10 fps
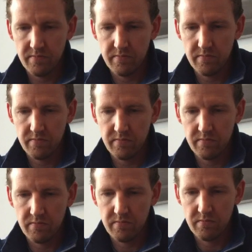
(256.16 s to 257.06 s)

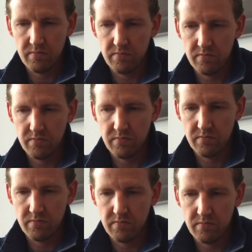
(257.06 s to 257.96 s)
Nobody speaks.